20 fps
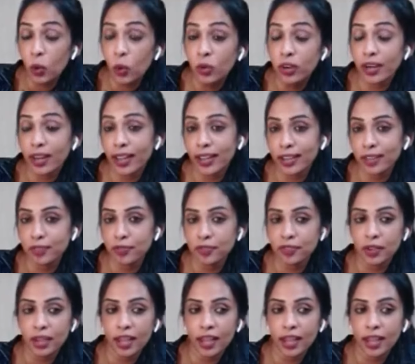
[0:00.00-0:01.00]
own life,
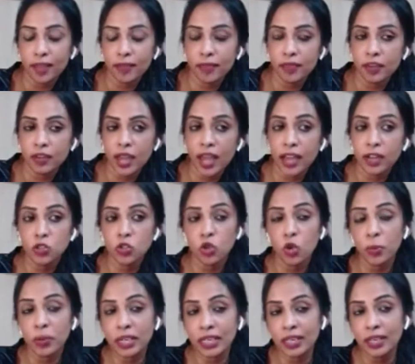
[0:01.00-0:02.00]
I have had so
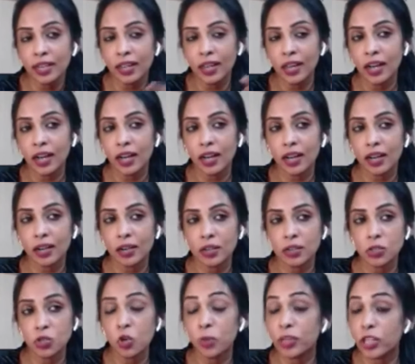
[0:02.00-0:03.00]
many
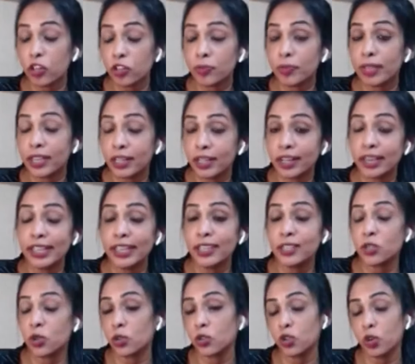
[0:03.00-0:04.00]
of my
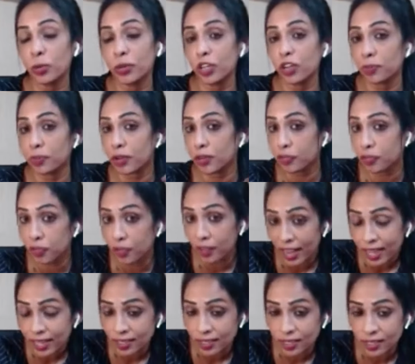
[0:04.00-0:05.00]
colleagues or so many of my
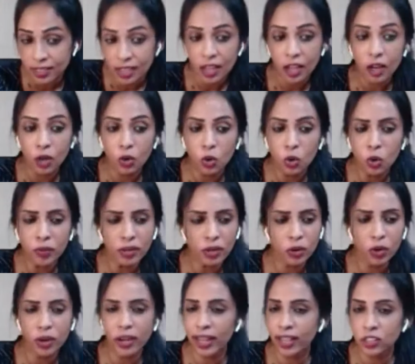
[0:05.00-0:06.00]
friends who were
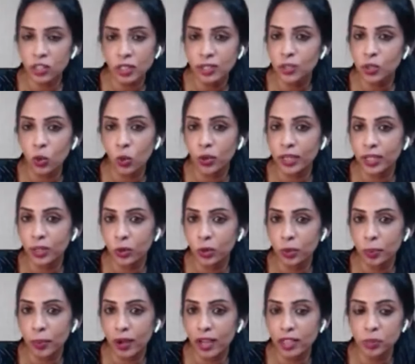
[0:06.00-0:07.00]
not actually scoring good
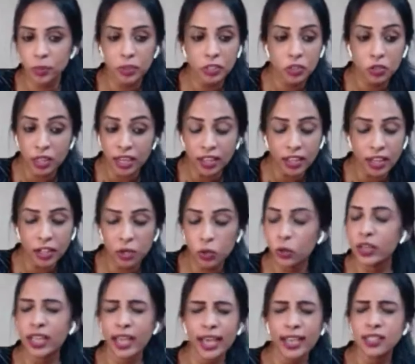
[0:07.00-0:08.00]
marks, but today they're
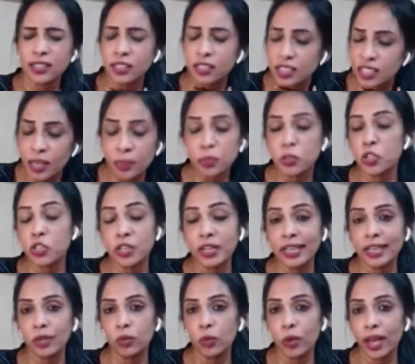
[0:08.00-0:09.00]
doing
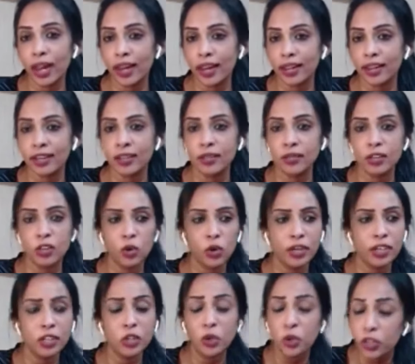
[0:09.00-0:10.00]
exceptionally well
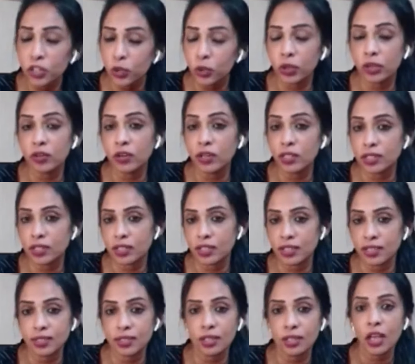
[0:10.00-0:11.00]
in good
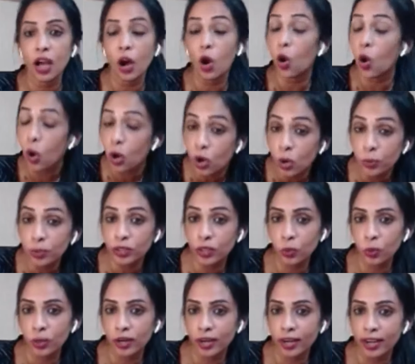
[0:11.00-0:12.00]
universities all over the
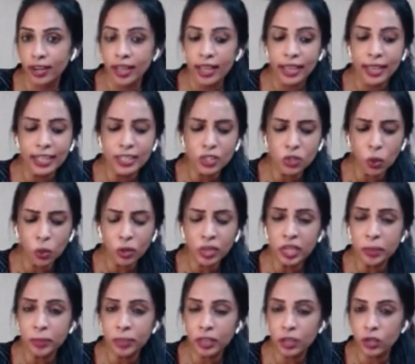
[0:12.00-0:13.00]
world. It's
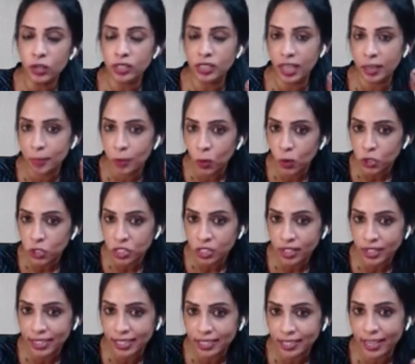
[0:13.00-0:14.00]
only because
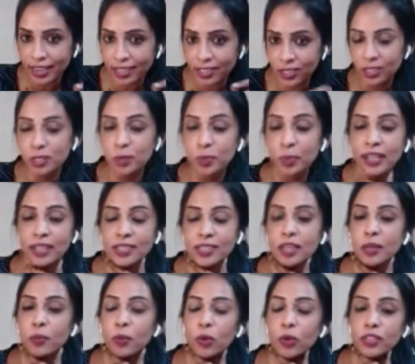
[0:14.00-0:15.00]
emotional intelligence plays
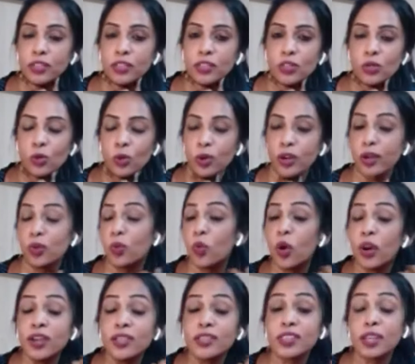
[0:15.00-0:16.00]
an important role. Now,
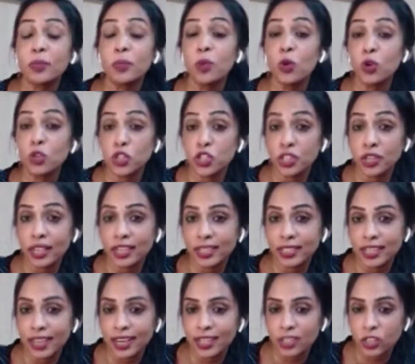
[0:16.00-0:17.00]
what is emotional
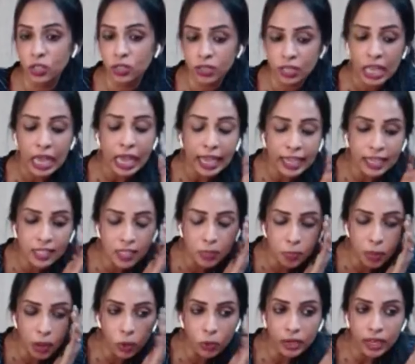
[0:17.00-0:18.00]
intelligence? It's
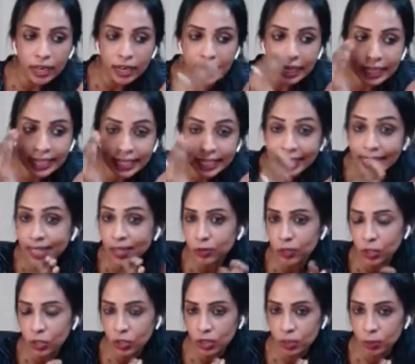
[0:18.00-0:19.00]
about dealing
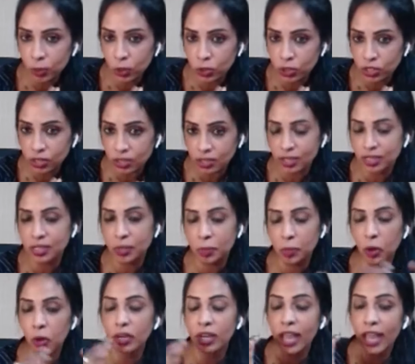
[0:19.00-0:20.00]
with your emotions. It's
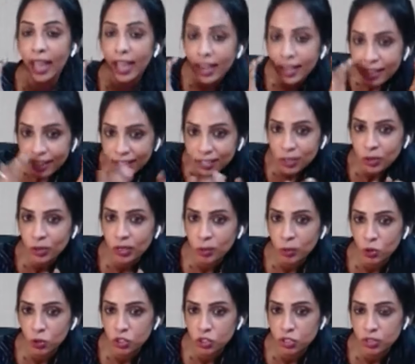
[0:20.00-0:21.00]
about handling your
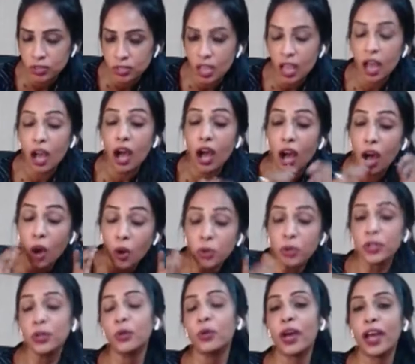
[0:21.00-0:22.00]
emotions. How do
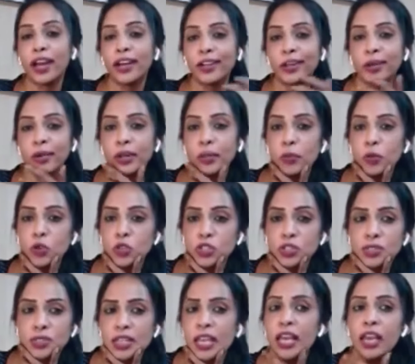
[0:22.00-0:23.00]
you handle your
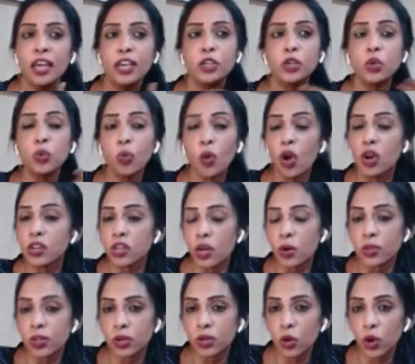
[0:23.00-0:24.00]
emotions? You walk
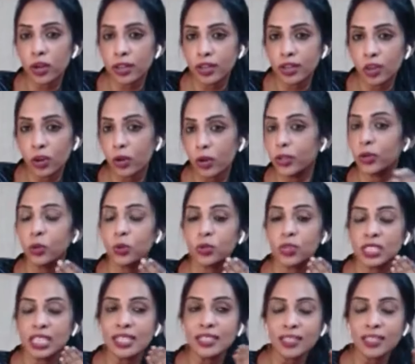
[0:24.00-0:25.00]
down the corridor, you
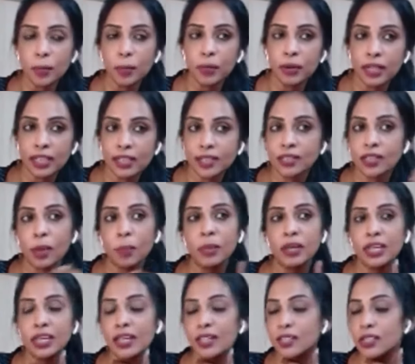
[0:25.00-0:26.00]
see somebody
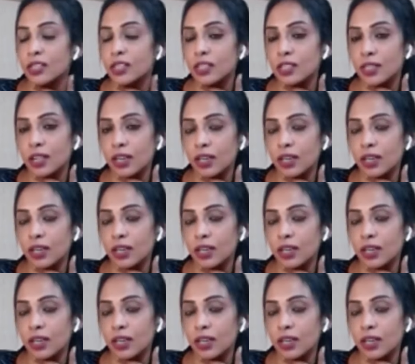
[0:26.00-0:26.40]
doesn't